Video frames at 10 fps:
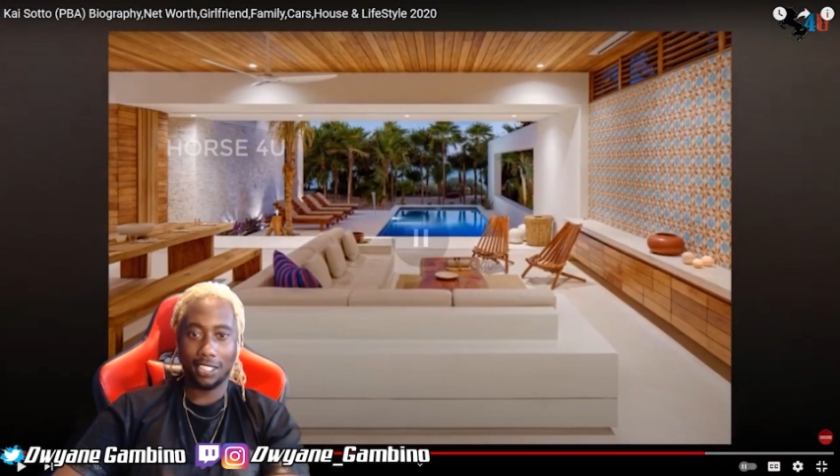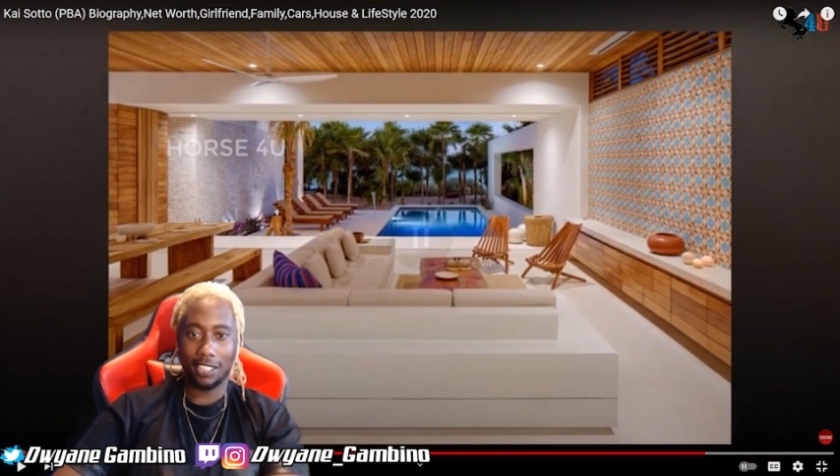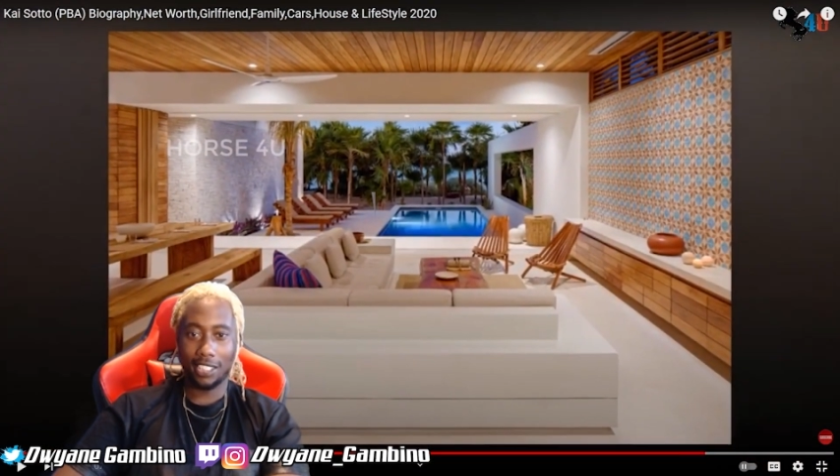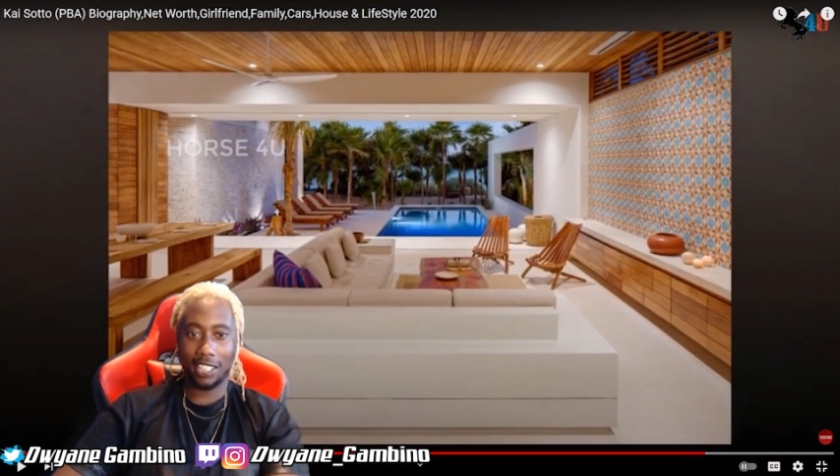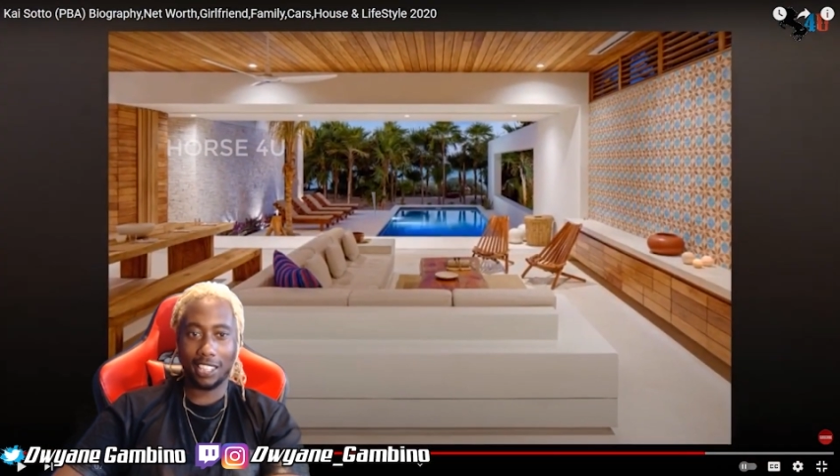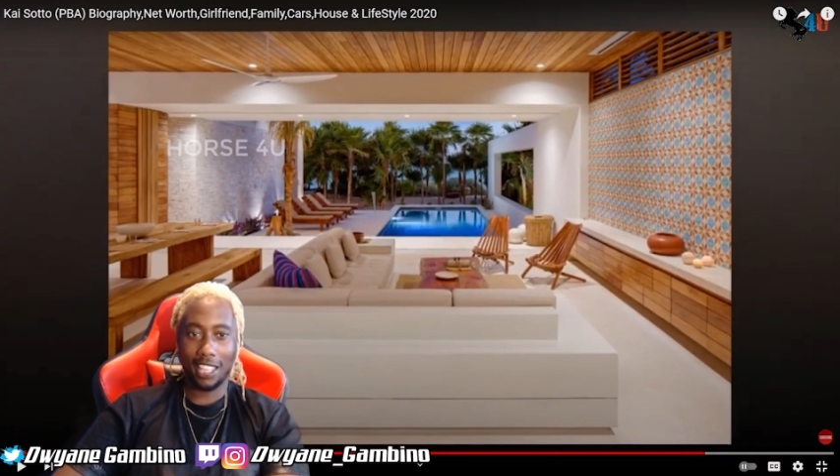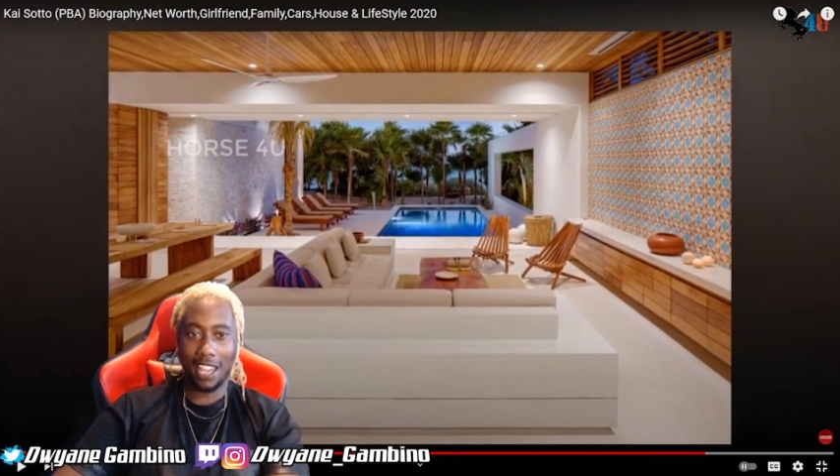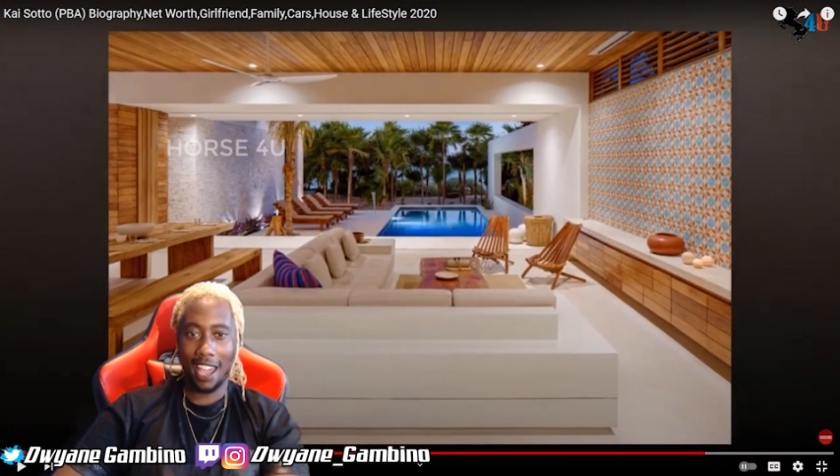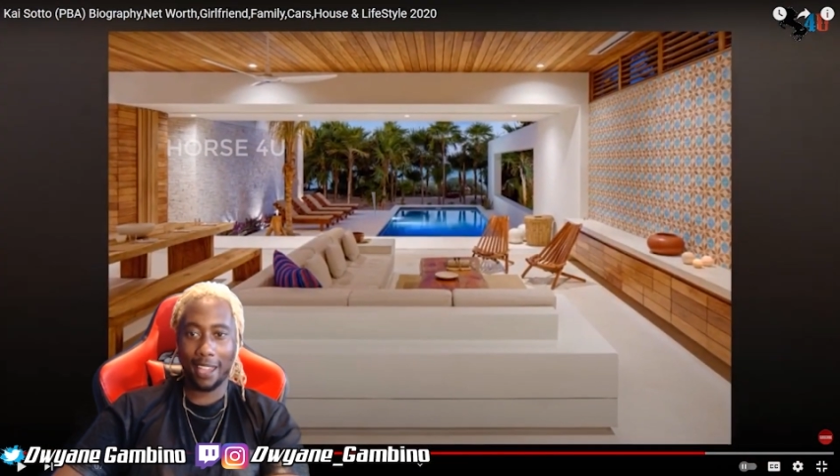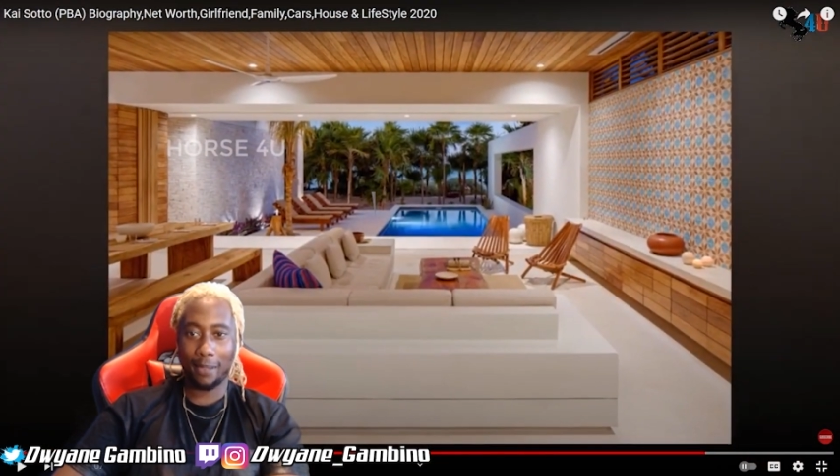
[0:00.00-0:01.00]
Look at
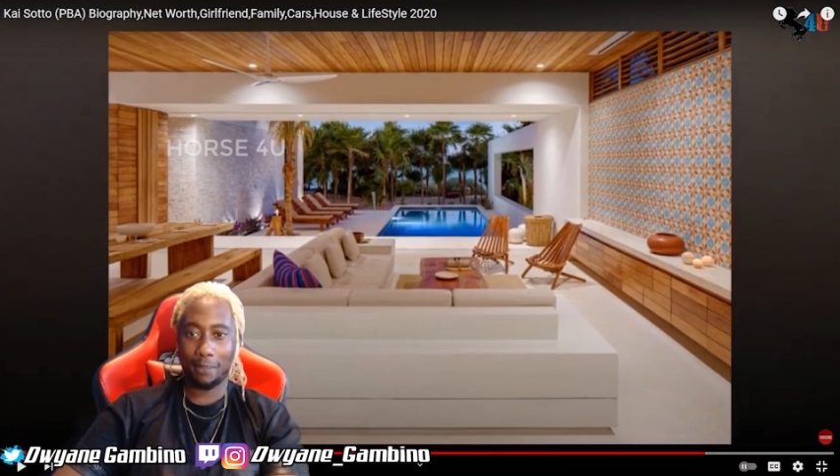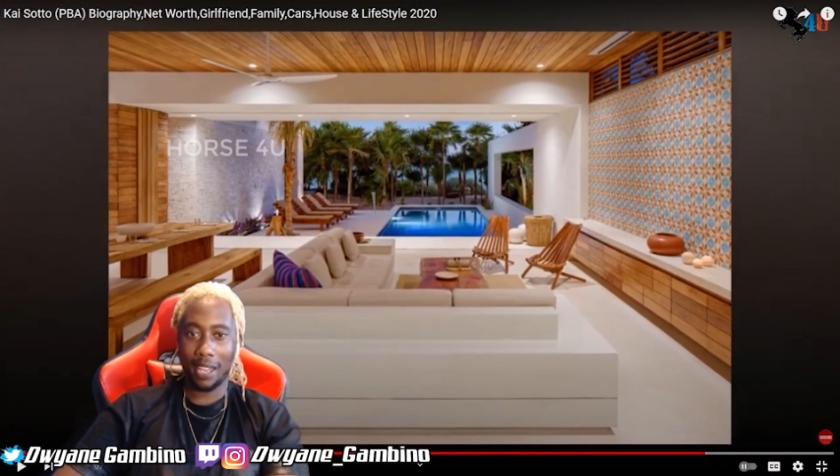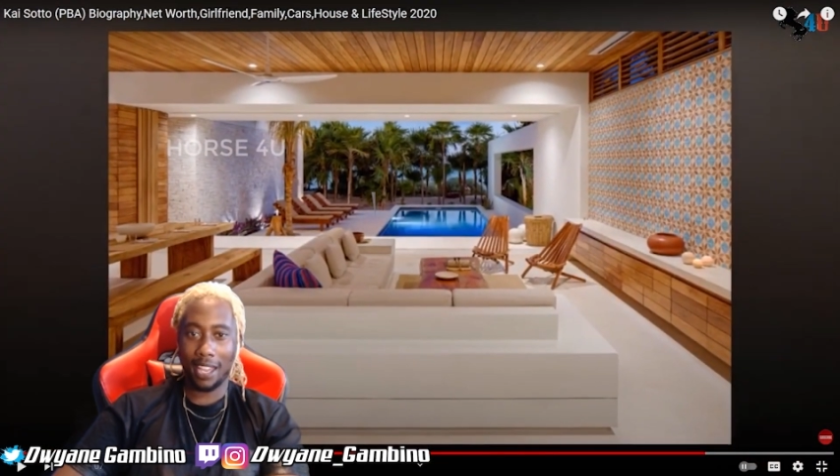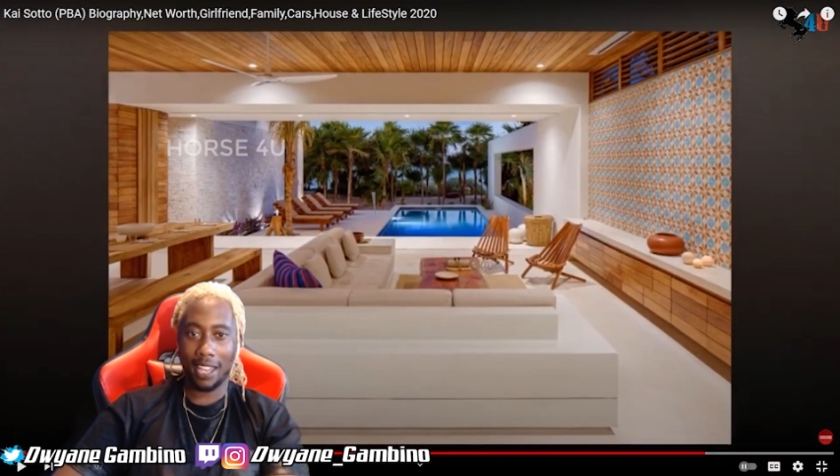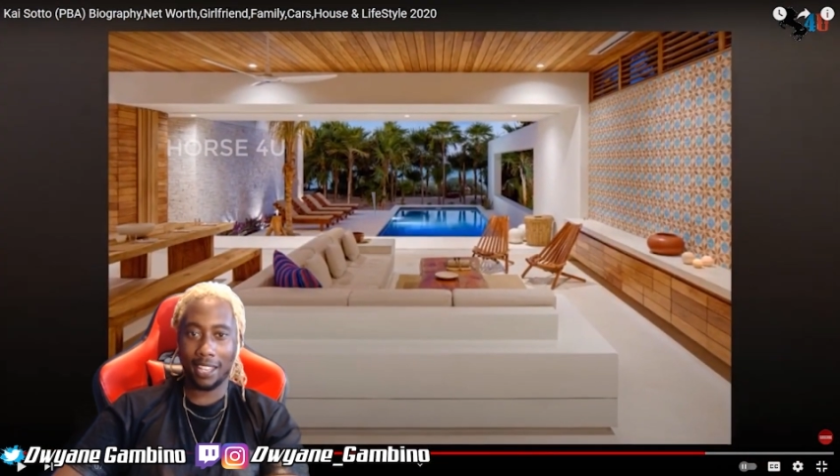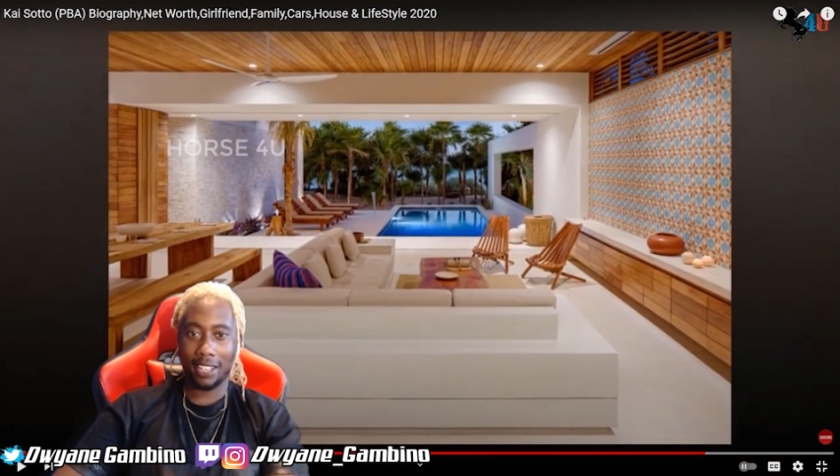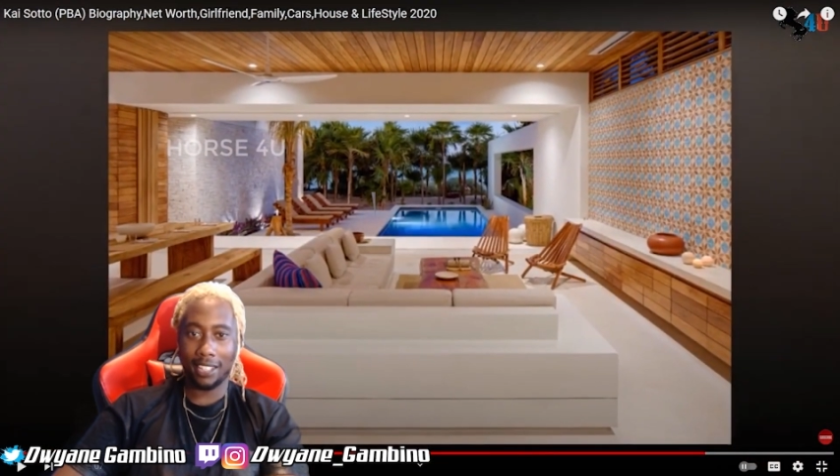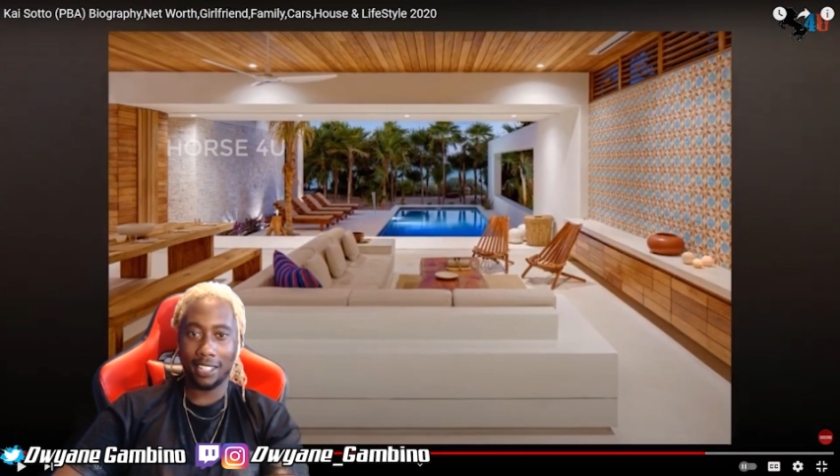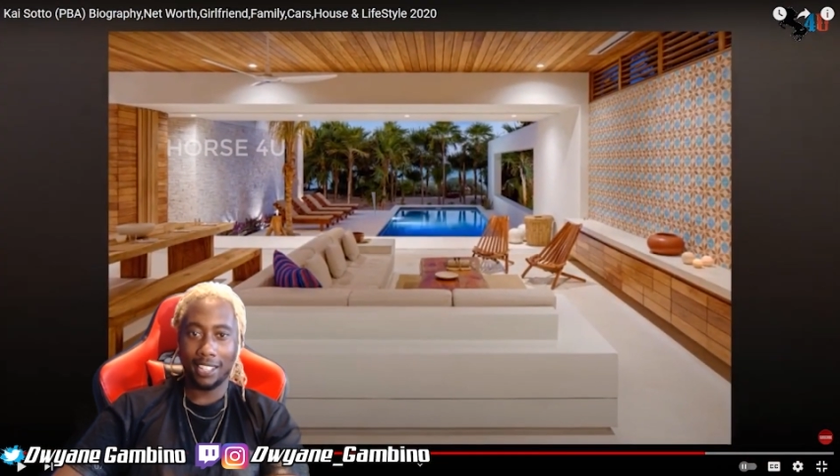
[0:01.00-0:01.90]
that, man.